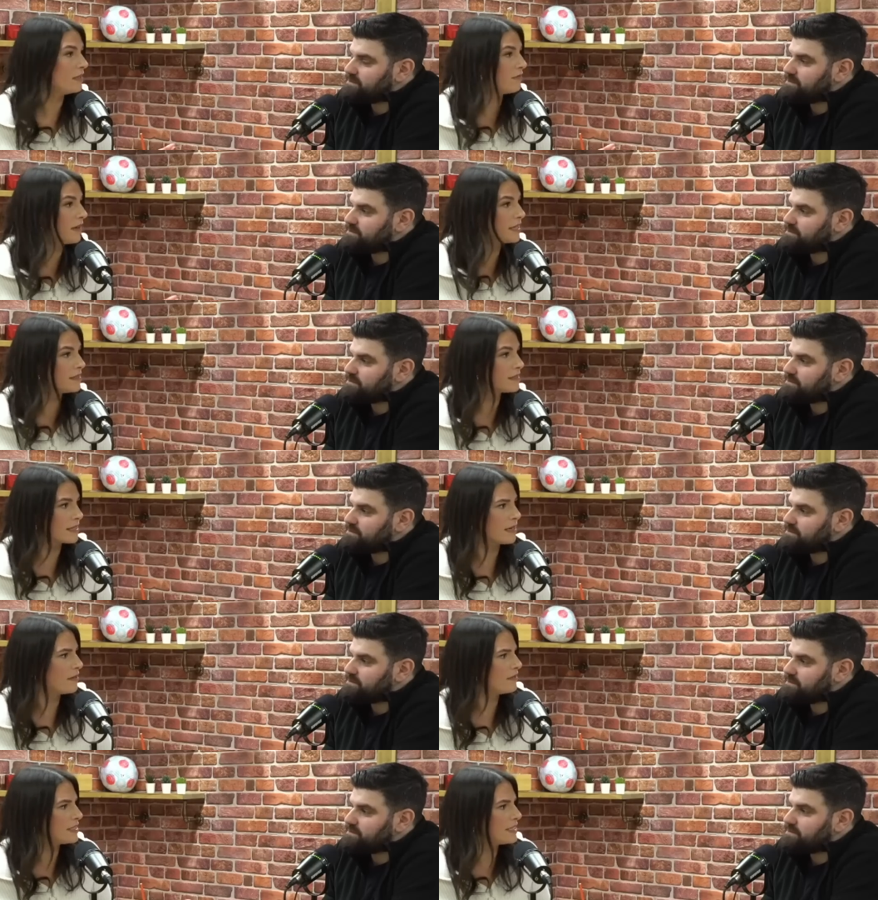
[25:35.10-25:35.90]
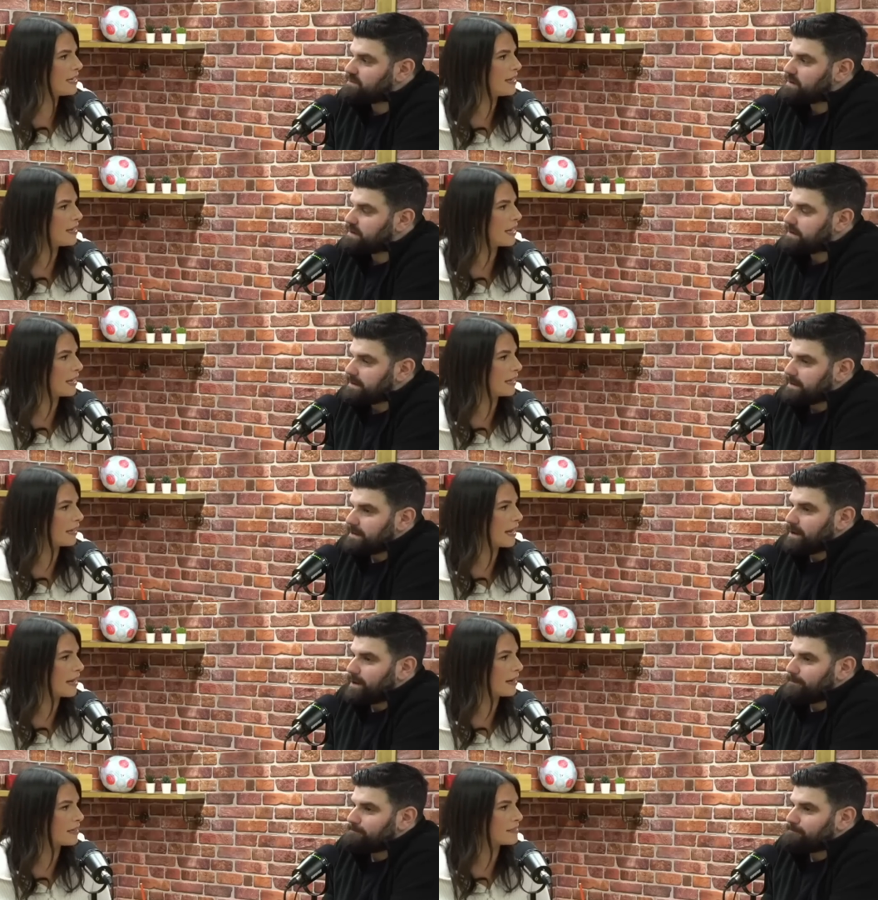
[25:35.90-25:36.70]
Speaker 1: rates Kieran Tierney
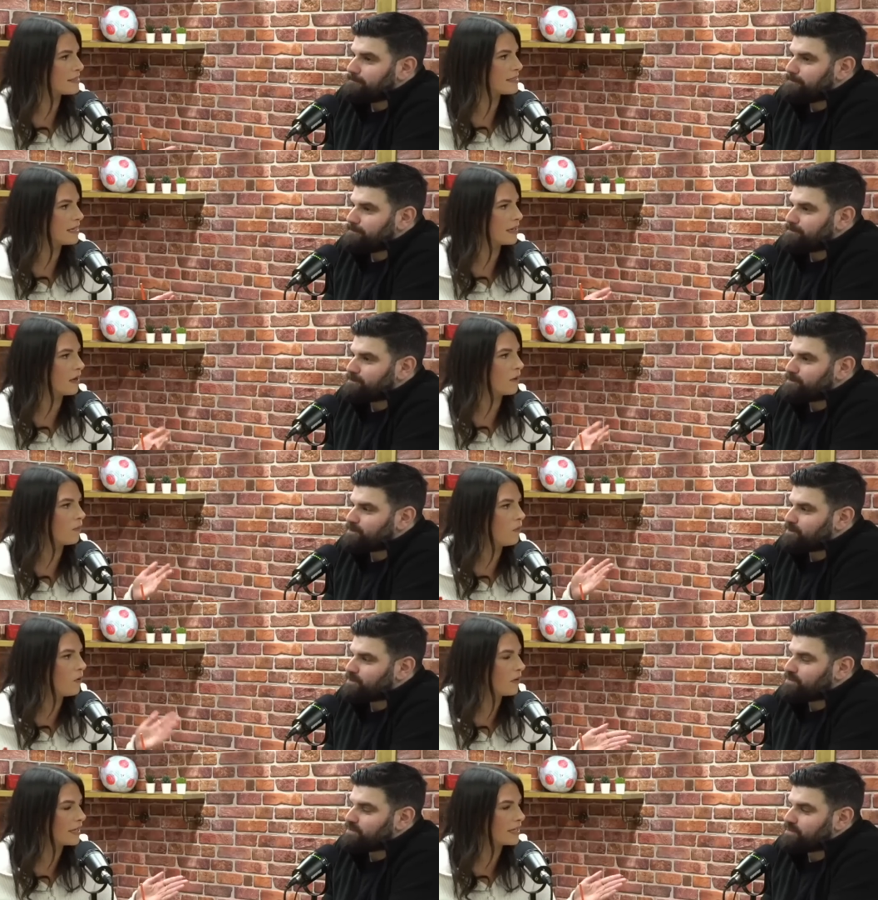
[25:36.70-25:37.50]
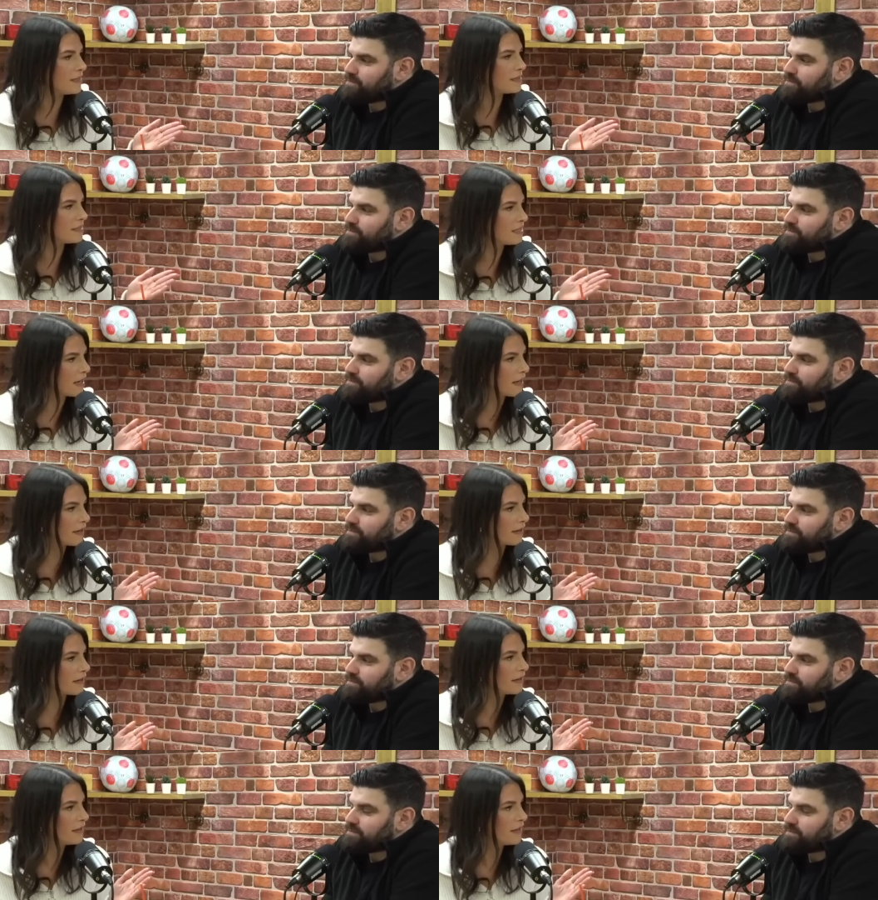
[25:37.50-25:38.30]
and has seen like what he's
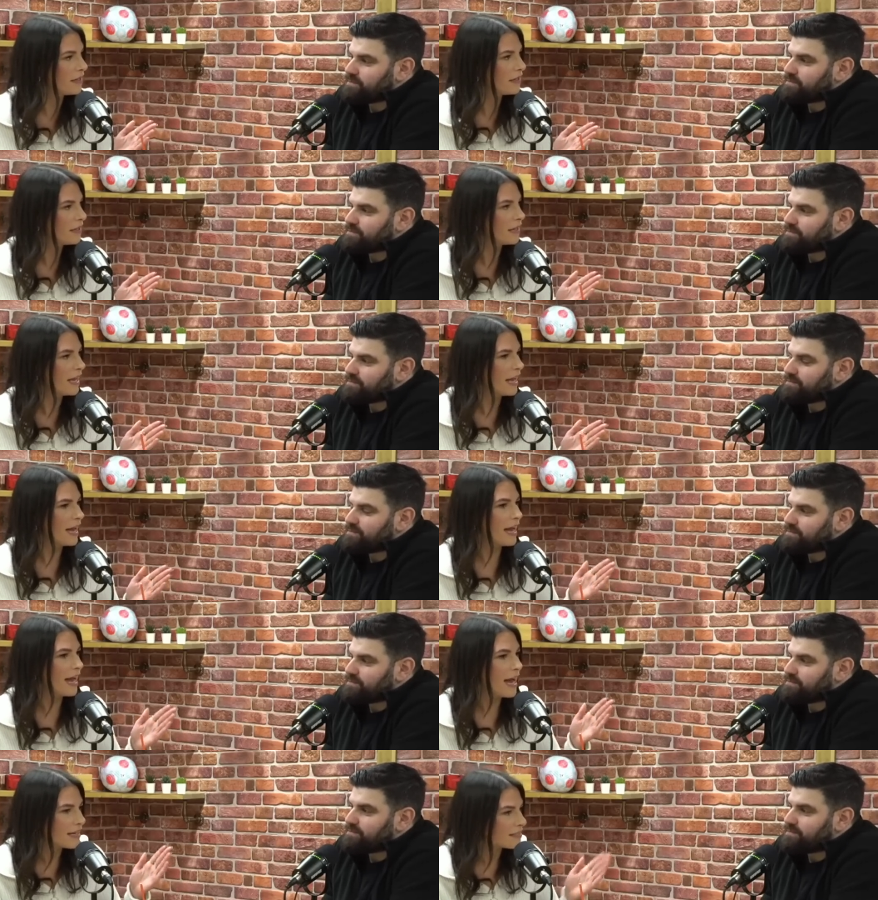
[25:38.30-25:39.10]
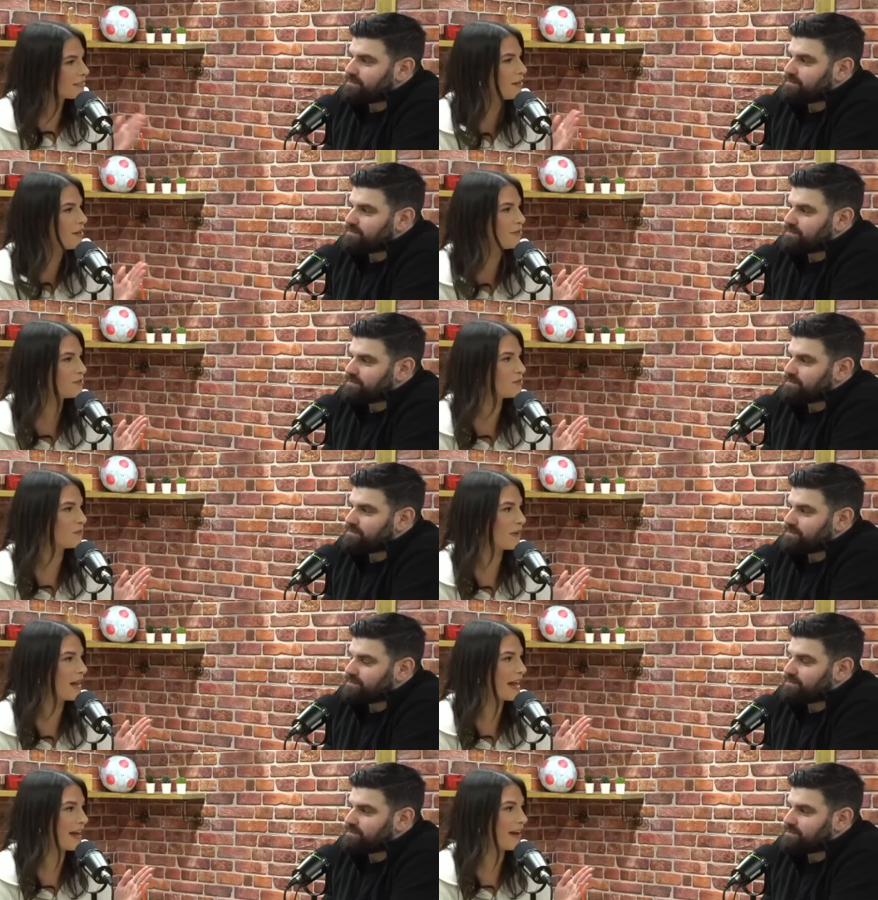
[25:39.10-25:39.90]
done as an Arsenal
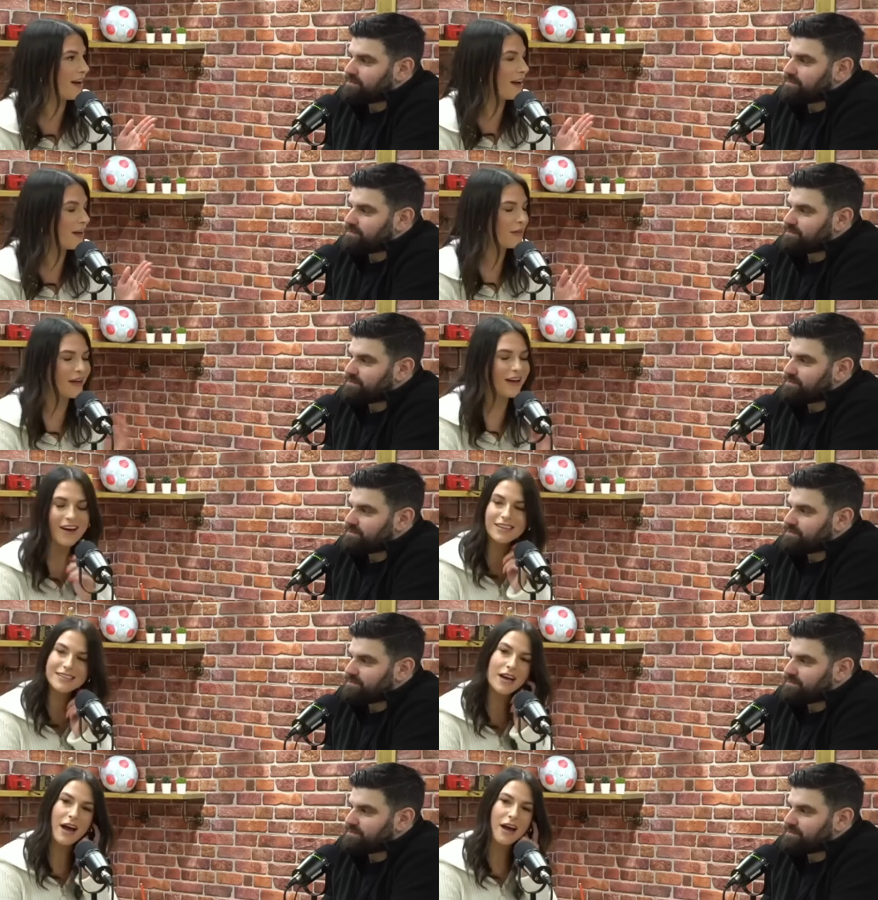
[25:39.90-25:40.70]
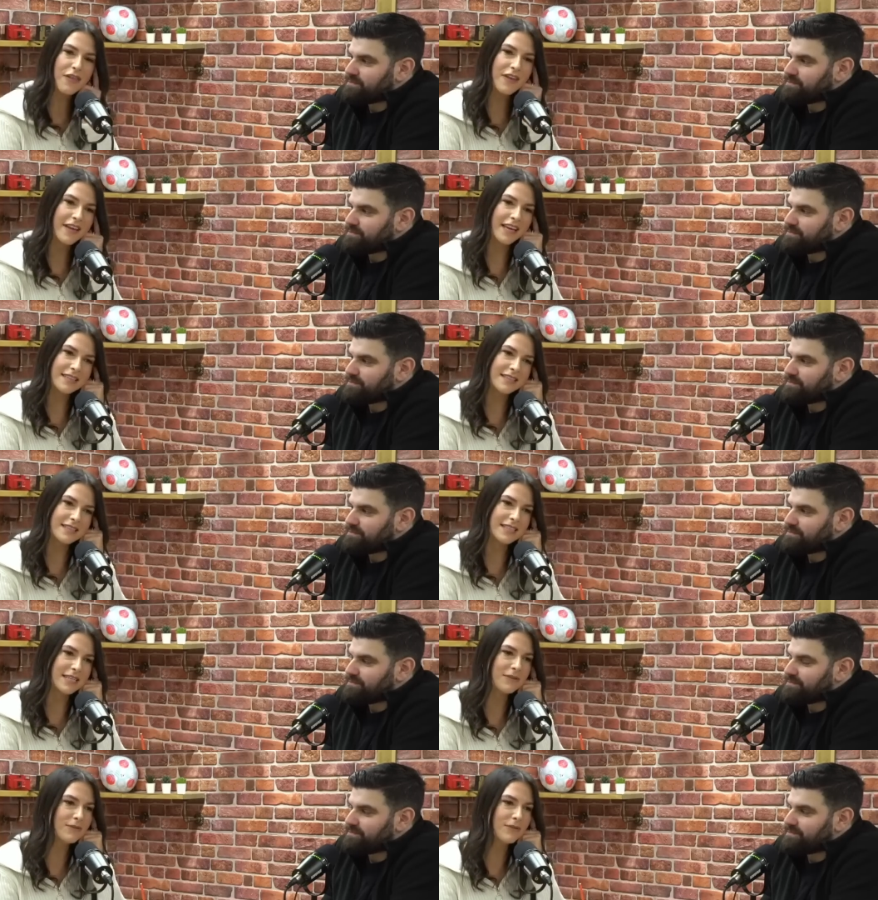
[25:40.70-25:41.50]
player? I, I, I think he's
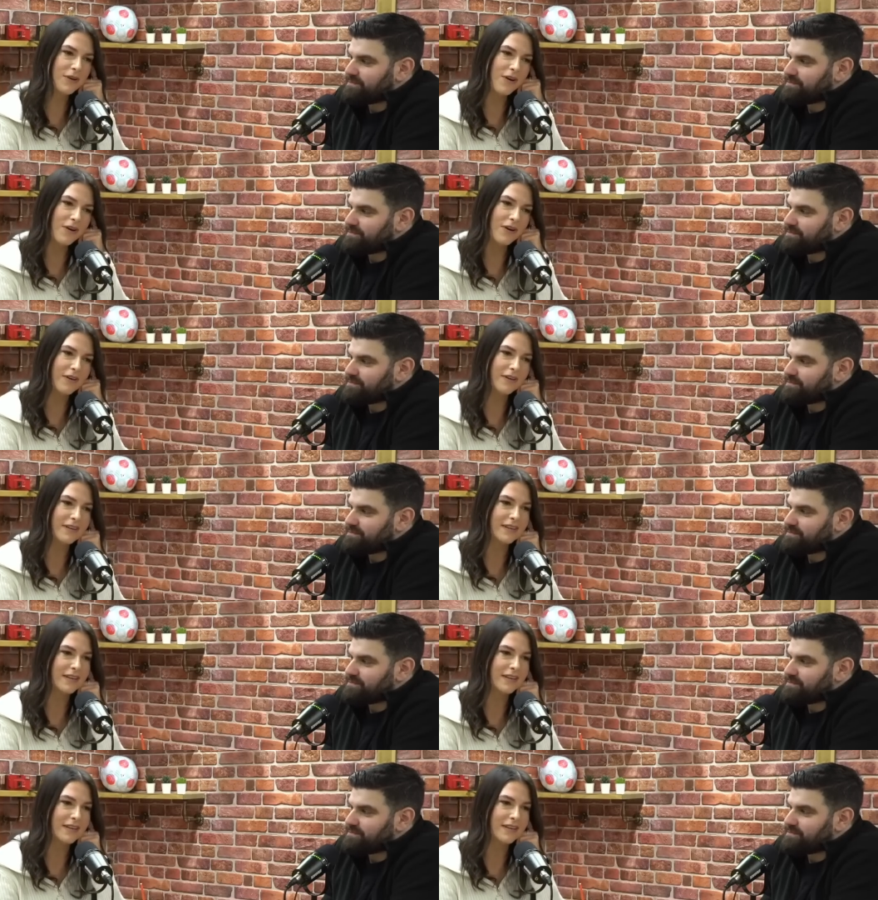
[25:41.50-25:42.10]
still got,